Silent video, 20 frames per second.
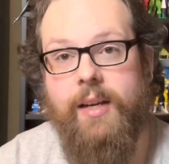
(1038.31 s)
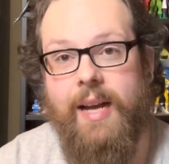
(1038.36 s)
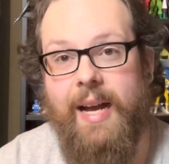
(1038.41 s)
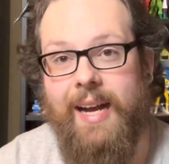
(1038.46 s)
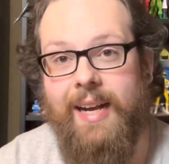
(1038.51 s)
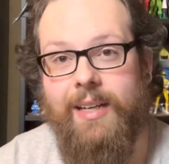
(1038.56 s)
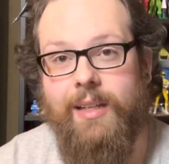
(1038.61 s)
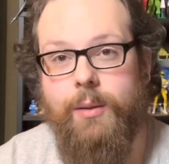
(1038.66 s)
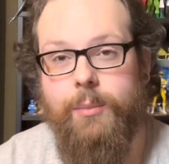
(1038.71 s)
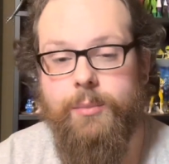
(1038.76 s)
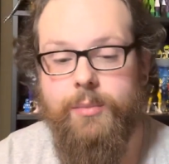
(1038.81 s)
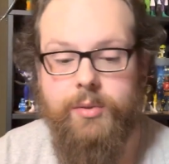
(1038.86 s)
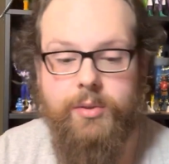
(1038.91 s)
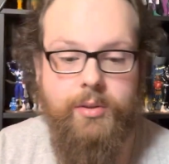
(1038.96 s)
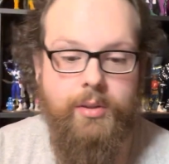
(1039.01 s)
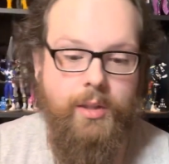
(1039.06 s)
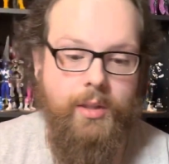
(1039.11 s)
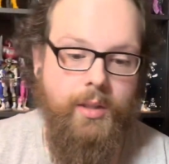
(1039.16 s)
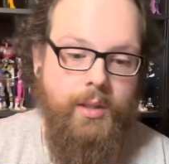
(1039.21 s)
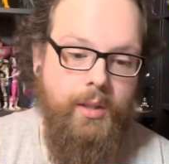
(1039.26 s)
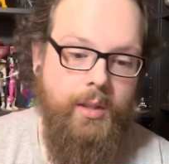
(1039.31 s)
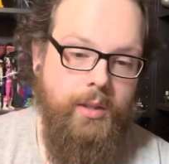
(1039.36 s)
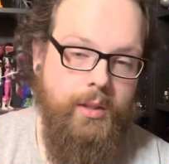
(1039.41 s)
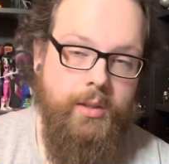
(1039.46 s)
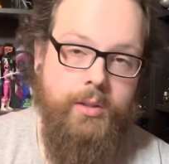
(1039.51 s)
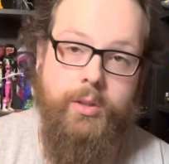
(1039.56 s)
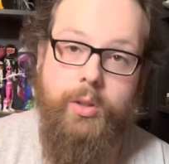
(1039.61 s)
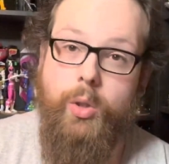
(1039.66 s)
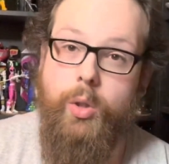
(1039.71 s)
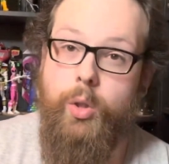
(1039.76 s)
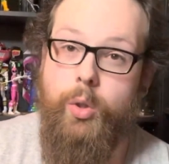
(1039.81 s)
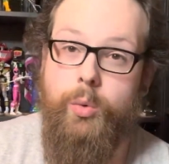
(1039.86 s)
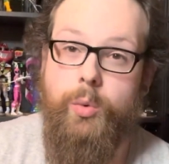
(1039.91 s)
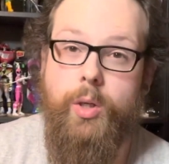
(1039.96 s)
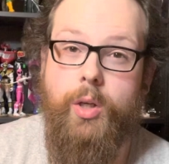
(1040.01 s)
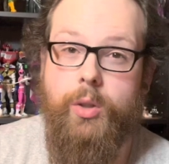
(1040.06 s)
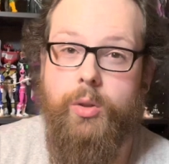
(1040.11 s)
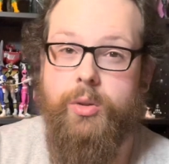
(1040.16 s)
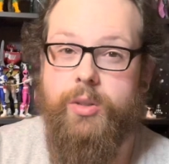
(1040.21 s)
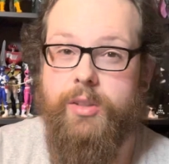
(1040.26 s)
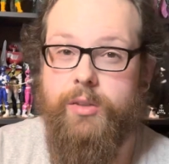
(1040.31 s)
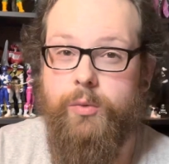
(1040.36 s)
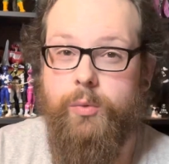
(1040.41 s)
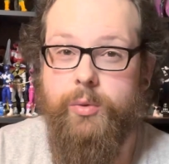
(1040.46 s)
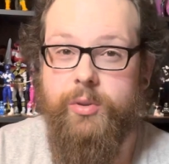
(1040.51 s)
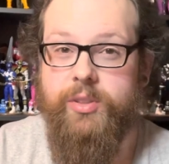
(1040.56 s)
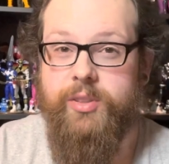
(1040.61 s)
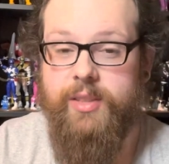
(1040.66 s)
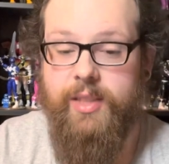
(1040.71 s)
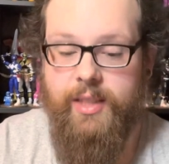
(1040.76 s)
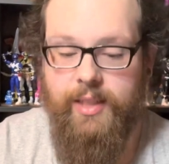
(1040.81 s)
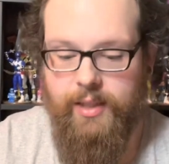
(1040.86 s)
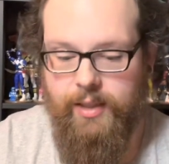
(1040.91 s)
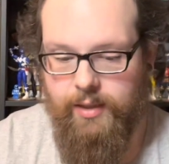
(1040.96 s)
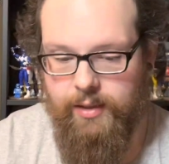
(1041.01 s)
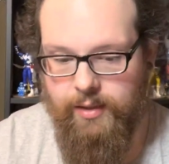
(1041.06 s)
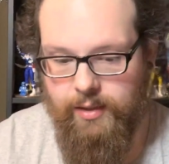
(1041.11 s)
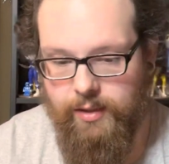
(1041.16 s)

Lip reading: items. So who knows if we'll see